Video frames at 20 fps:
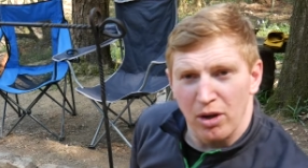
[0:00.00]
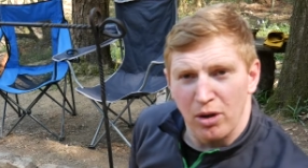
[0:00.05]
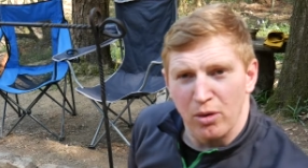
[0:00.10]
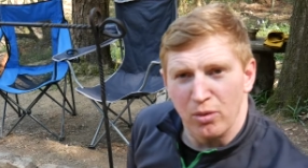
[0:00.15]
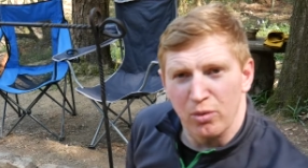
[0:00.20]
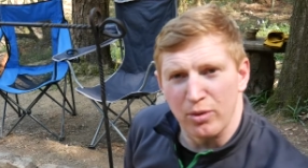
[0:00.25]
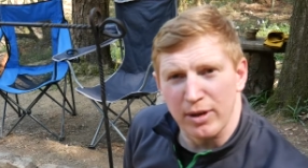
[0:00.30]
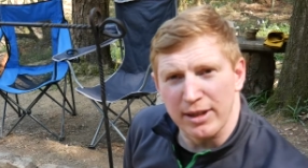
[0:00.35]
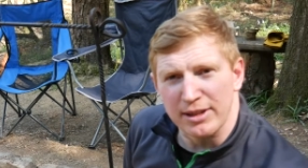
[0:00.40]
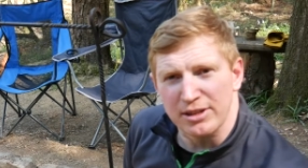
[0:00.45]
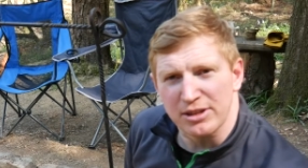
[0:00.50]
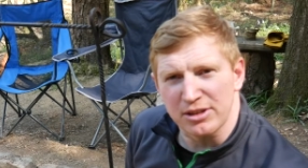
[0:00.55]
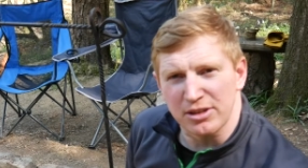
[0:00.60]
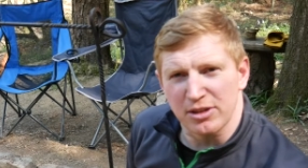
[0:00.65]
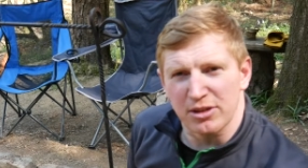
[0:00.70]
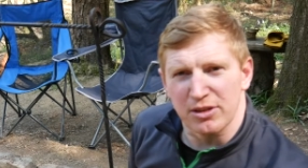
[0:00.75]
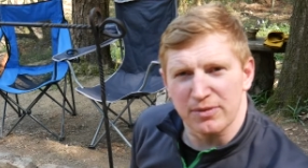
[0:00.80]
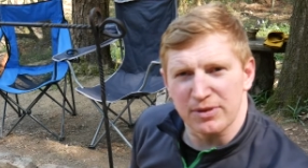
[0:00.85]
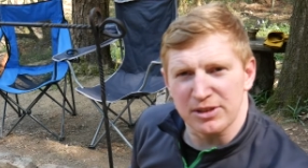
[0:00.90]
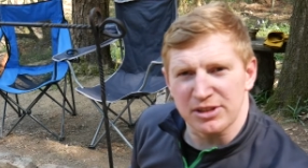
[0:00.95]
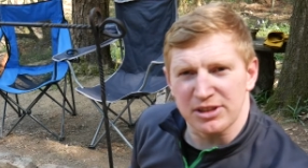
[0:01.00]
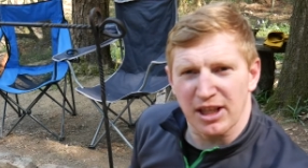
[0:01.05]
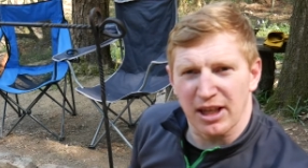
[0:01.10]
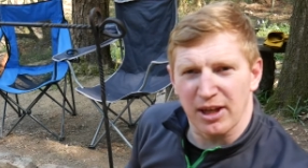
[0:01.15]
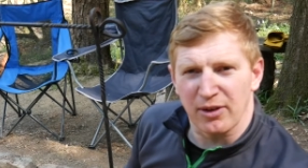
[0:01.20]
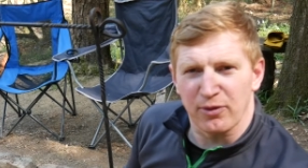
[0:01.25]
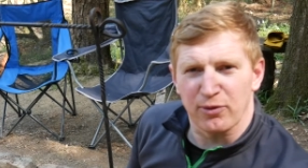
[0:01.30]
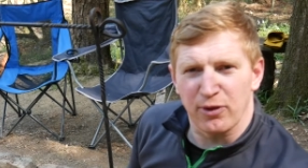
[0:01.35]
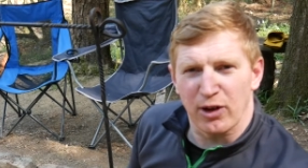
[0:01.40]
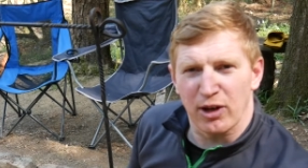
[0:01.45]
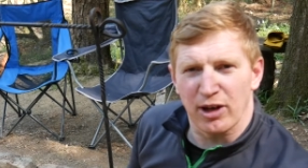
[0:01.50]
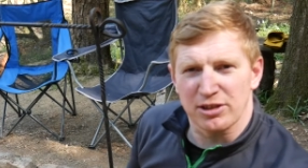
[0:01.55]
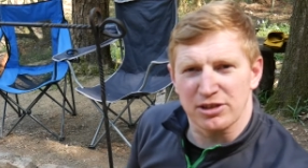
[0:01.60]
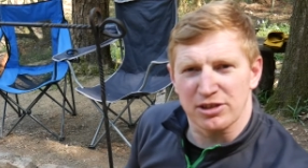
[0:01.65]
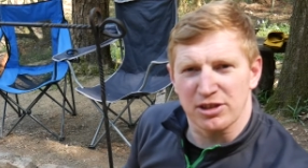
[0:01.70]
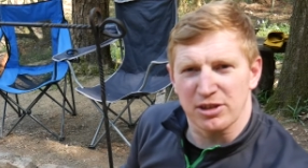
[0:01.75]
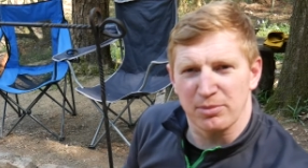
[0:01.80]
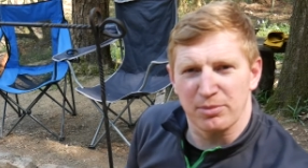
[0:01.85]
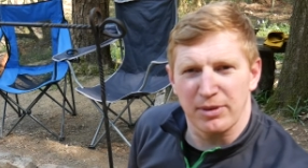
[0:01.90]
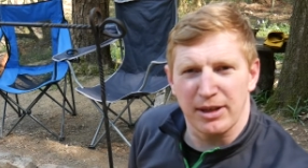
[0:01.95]
risk of us setting fire
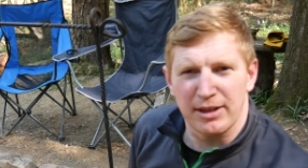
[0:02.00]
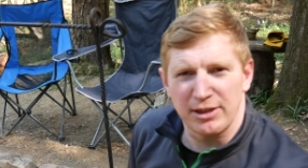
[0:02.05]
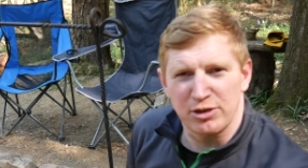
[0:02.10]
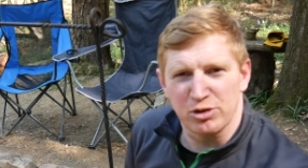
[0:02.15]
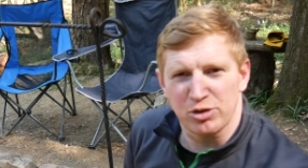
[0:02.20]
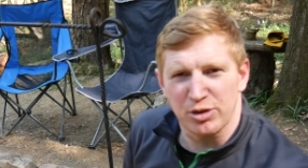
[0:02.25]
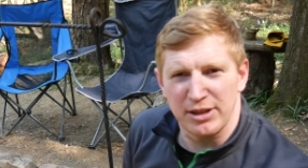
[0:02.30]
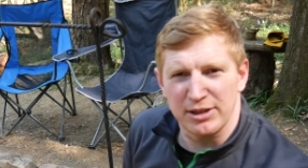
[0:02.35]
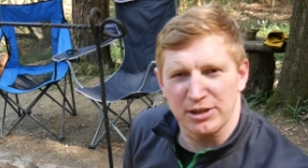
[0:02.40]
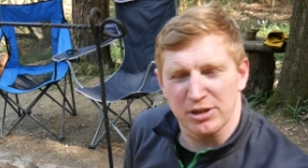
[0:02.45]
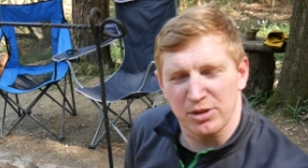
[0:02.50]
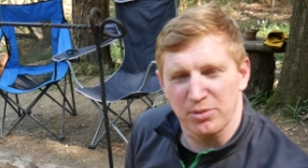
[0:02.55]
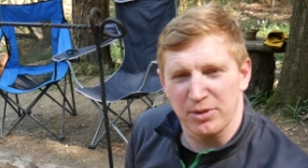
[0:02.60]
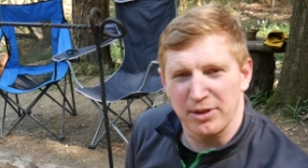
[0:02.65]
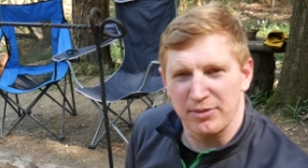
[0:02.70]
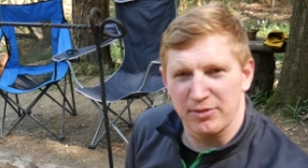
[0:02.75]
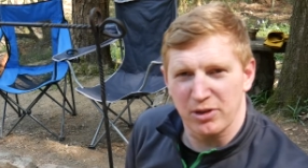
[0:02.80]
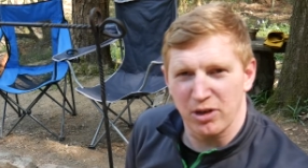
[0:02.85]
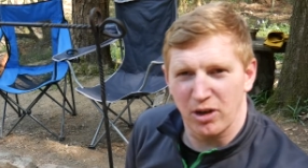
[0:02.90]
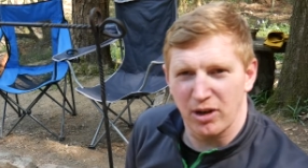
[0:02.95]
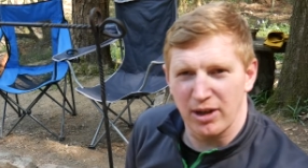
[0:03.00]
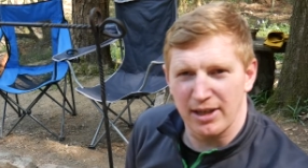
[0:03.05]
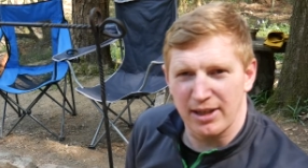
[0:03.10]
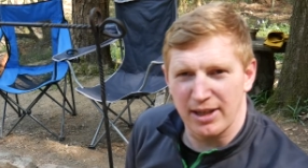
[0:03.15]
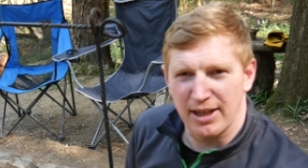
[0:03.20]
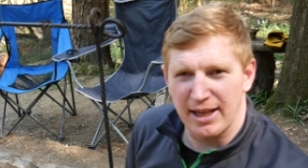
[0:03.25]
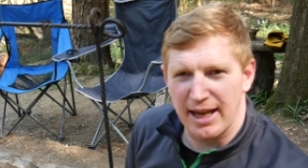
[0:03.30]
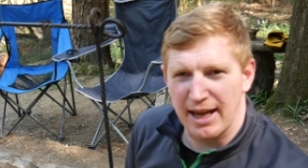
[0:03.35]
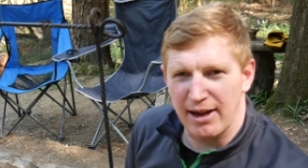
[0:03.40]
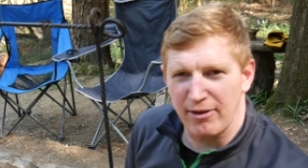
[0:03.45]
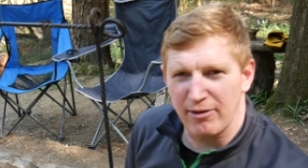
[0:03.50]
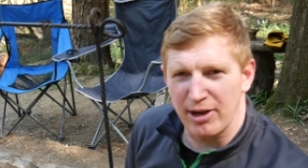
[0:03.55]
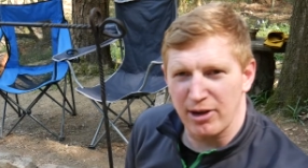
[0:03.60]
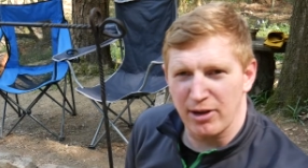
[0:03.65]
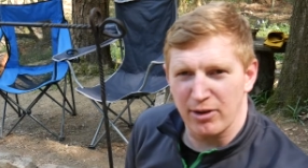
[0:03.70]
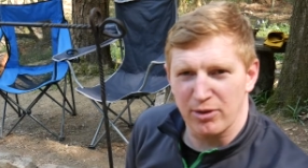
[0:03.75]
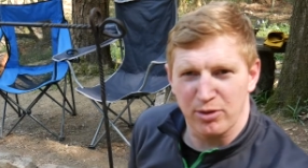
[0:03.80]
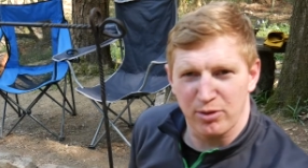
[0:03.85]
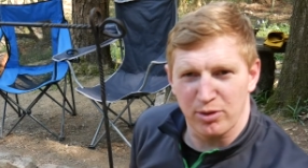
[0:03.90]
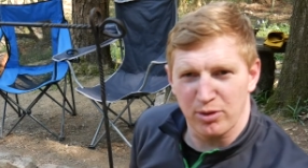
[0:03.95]
to the many trees that we've got in the
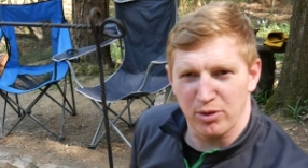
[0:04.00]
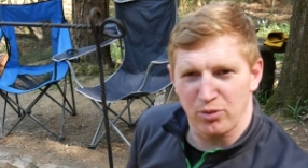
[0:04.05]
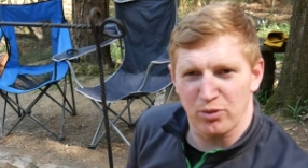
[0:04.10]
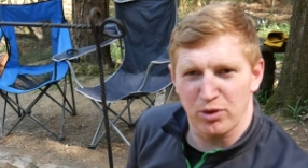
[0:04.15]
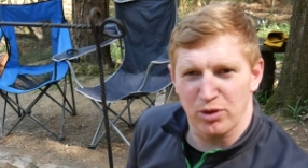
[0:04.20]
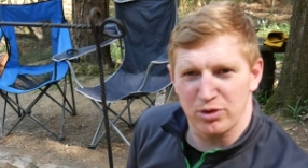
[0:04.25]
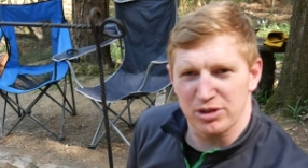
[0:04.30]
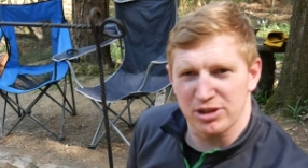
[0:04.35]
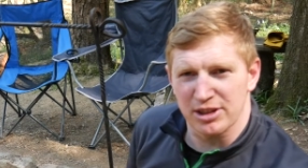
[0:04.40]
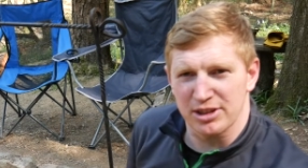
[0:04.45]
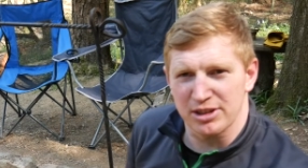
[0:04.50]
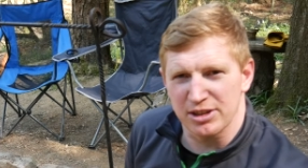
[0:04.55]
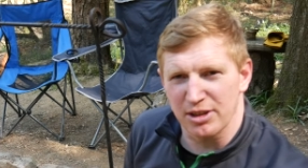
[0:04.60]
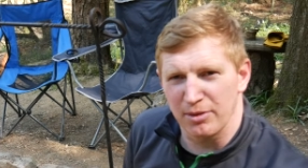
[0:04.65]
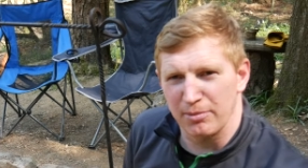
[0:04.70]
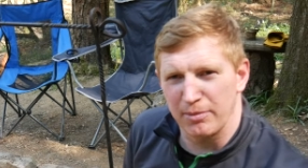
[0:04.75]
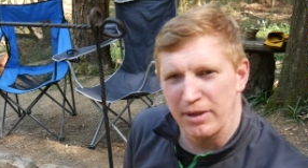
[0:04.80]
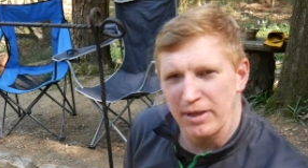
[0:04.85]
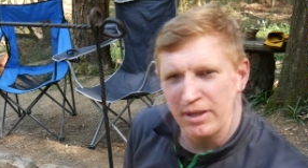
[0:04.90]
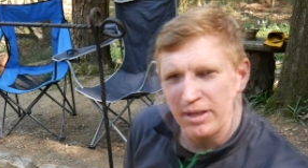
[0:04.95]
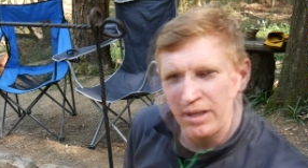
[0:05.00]
area through the root system.